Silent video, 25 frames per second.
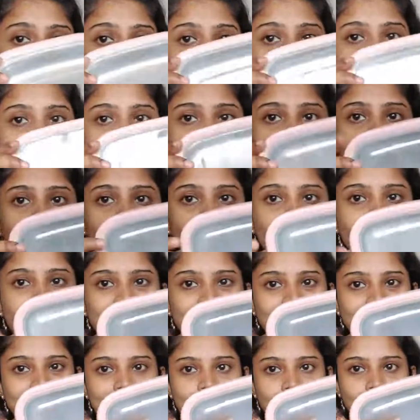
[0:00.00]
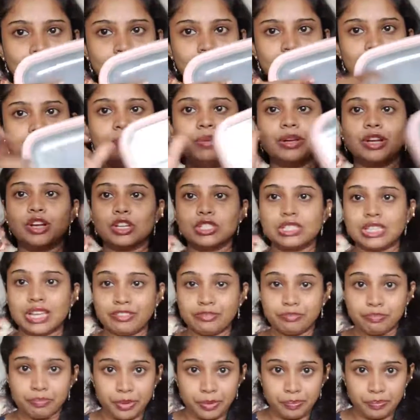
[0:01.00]
Right now it is empty because
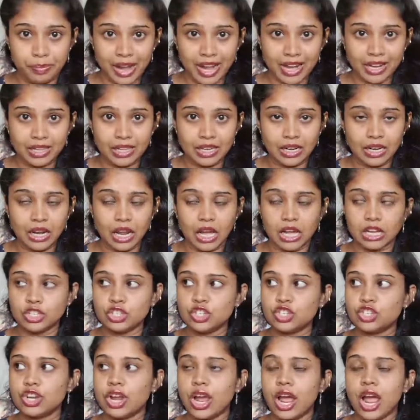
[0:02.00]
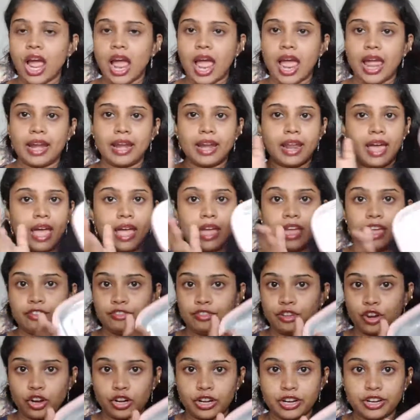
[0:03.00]
I've prepared the lunch and I
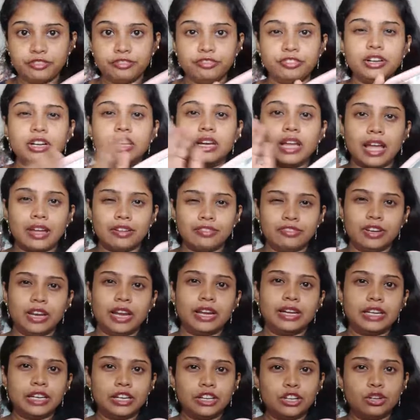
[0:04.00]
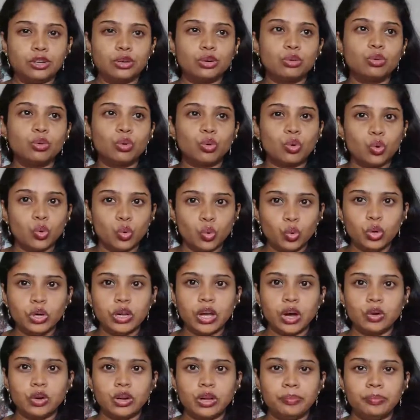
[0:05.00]
have not yet filled. I've let it to cool
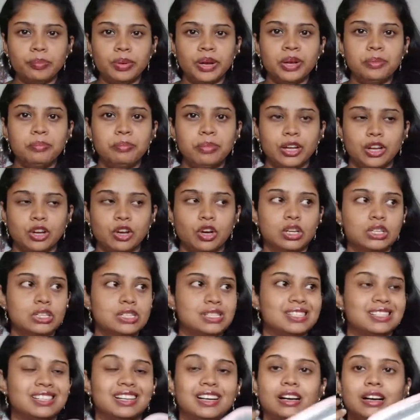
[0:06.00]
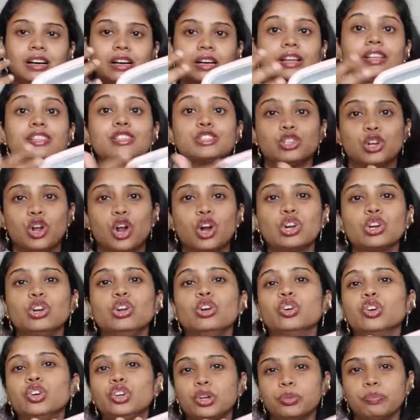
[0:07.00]
down a bit because it's
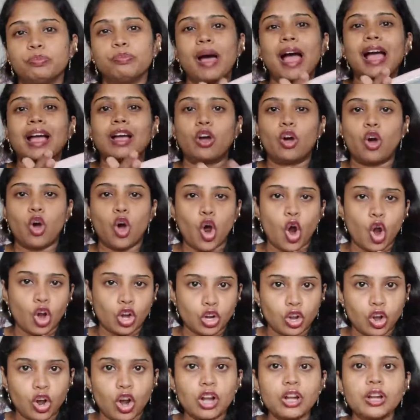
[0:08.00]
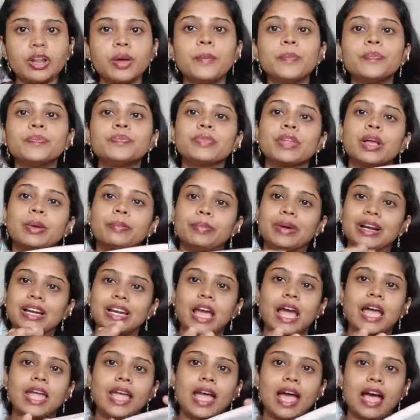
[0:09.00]
not good to pack hot.
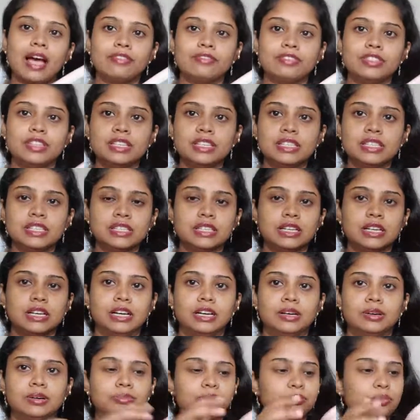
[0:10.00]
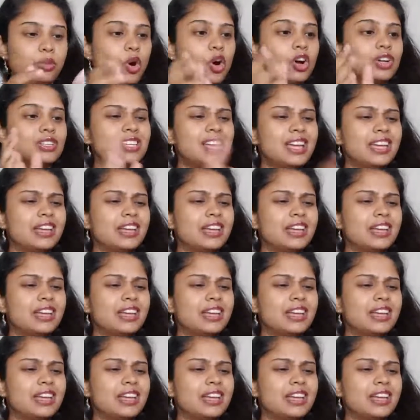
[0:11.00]
But I have this box.